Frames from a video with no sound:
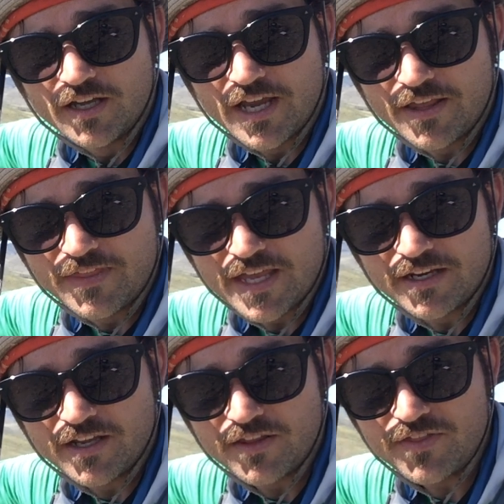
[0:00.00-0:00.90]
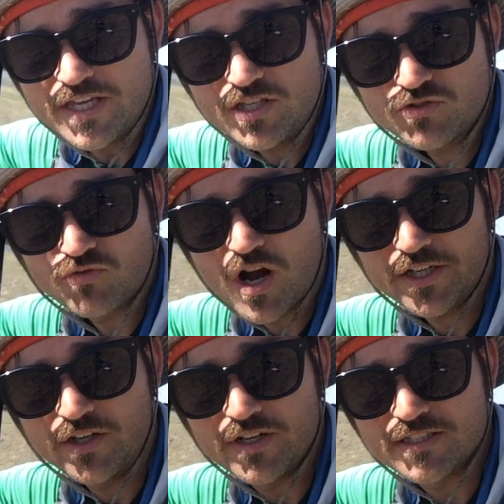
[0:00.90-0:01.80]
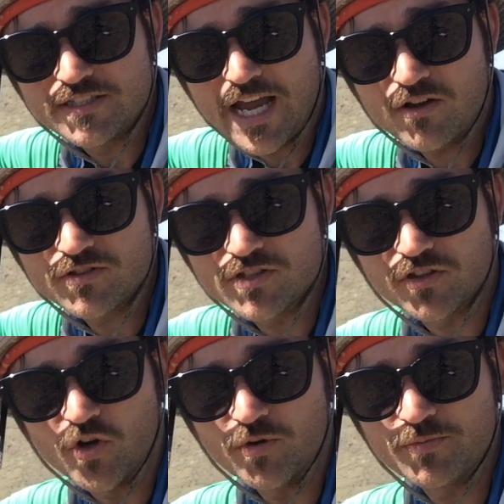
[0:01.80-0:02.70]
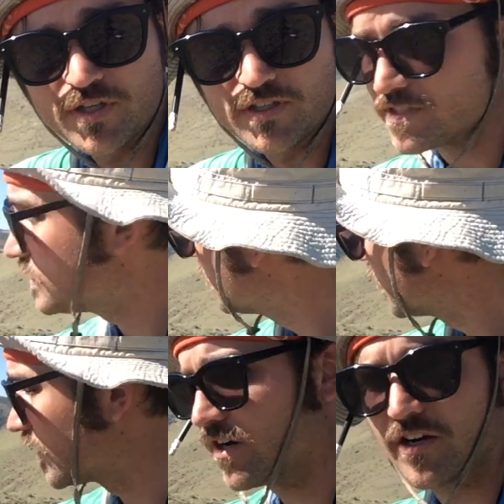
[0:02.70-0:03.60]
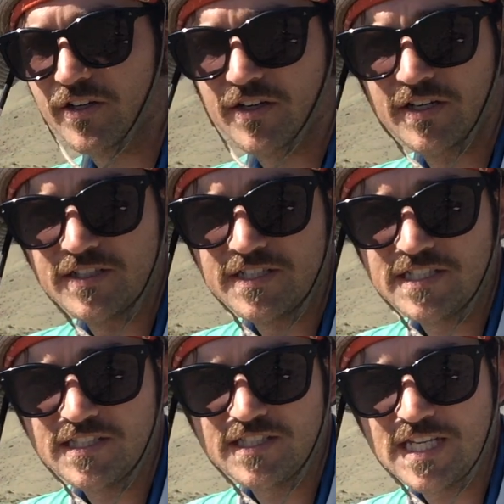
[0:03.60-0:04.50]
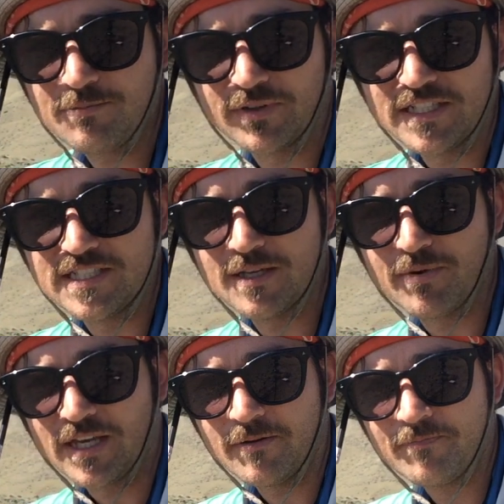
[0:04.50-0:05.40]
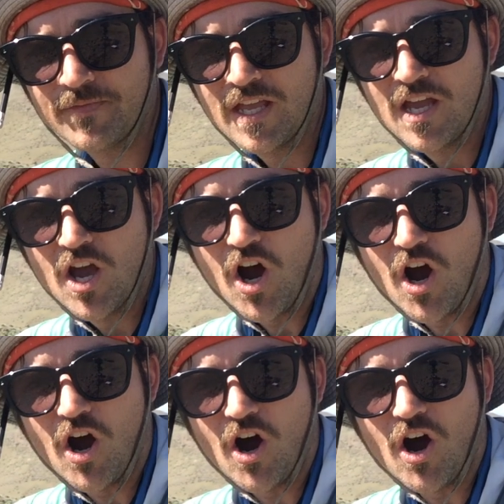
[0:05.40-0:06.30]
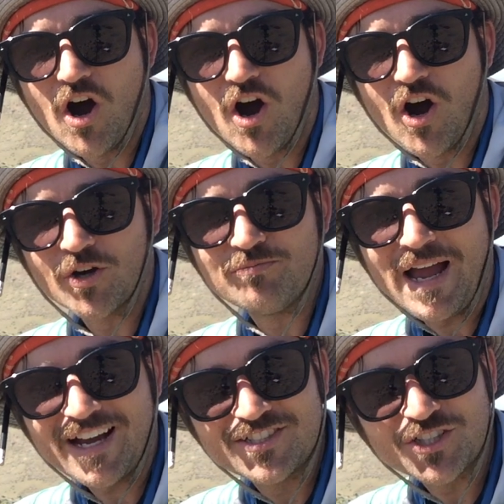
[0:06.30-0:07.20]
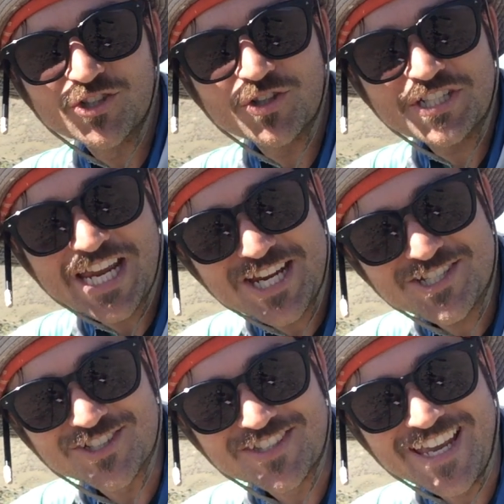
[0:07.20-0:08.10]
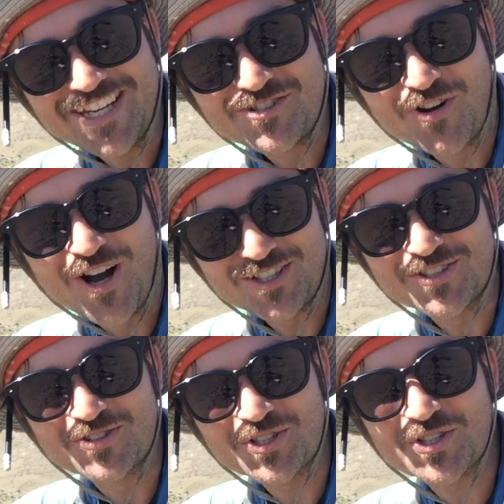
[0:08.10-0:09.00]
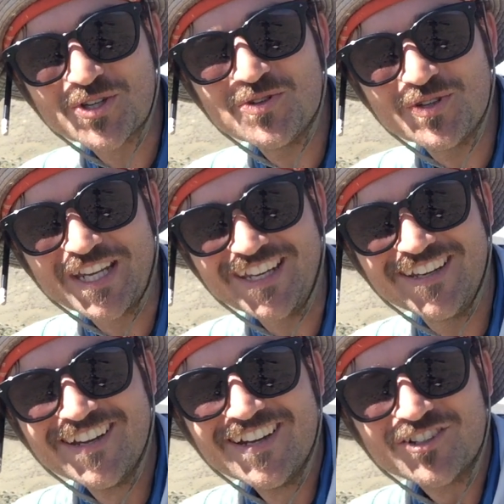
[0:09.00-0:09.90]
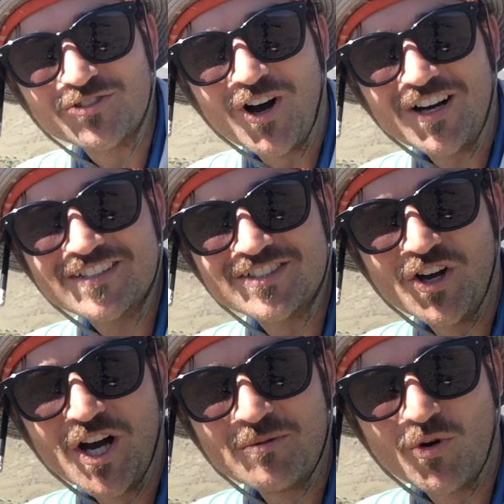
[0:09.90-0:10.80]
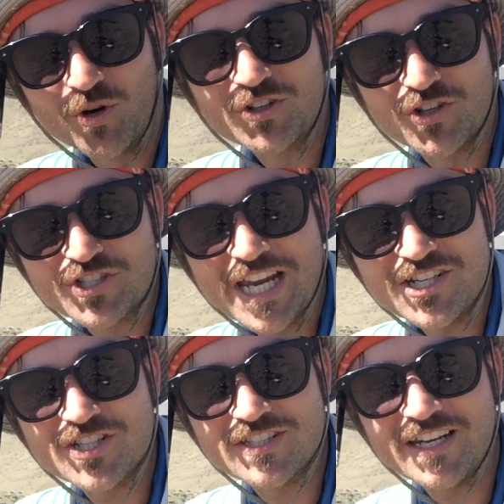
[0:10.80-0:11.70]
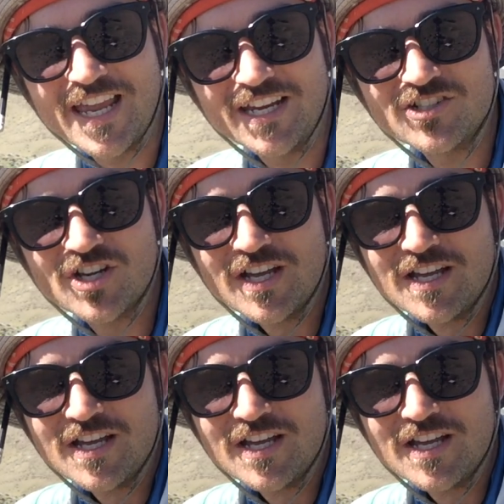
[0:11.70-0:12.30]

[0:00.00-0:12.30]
And then these rock units downslope, you can see are steeply dipping, are back to Cretaceous age rocks. Those are Kootenai rocks, or Cretaceous in age.